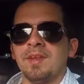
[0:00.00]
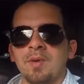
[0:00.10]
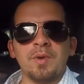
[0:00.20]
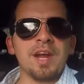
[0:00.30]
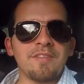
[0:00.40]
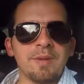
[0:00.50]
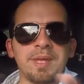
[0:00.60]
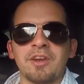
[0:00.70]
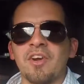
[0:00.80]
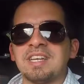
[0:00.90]
whatever, I'm
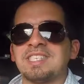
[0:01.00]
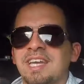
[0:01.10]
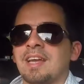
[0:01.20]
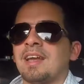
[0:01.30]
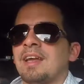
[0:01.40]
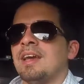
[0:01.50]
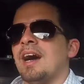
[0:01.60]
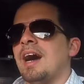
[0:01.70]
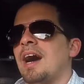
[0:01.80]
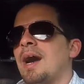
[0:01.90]
digressing.
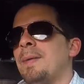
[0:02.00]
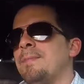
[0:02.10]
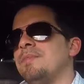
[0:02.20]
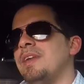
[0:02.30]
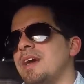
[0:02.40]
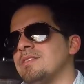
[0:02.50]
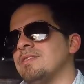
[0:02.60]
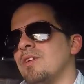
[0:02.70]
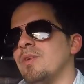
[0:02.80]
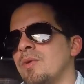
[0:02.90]
Yeah,
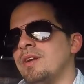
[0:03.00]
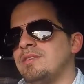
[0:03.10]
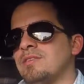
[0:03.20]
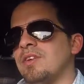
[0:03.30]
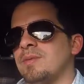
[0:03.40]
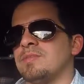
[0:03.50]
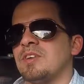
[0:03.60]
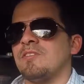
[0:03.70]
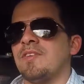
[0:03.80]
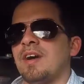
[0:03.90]
so in terms
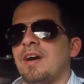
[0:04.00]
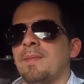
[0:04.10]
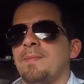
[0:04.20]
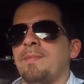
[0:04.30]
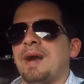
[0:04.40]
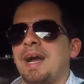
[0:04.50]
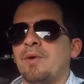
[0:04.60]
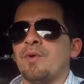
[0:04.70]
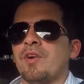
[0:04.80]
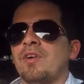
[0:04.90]
of
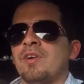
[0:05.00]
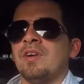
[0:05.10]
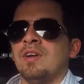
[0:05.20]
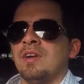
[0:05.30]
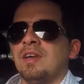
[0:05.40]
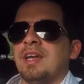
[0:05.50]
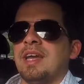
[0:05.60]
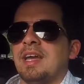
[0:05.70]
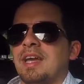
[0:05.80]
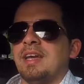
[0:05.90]
power
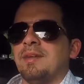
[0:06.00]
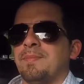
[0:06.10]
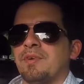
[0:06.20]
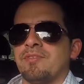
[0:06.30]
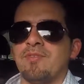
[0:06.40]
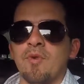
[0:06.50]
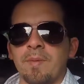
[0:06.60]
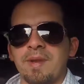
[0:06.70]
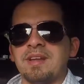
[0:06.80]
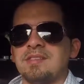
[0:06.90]
and
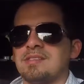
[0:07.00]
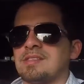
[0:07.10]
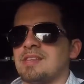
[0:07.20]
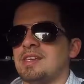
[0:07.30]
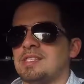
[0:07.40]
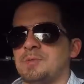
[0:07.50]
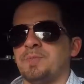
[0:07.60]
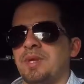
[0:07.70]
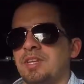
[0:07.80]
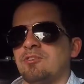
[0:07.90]
performance, it's
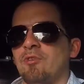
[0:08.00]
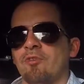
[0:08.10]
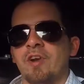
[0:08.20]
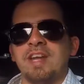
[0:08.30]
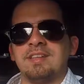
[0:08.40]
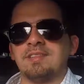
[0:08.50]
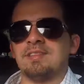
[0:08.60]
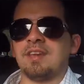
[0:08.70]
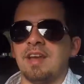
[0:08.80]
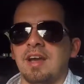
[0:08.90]
been great.
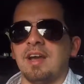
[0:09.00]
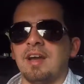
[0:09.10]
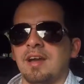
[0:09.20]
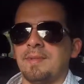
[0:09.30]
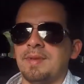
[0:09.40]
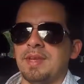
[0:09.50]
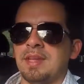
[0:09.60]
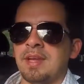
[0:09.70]
I mean,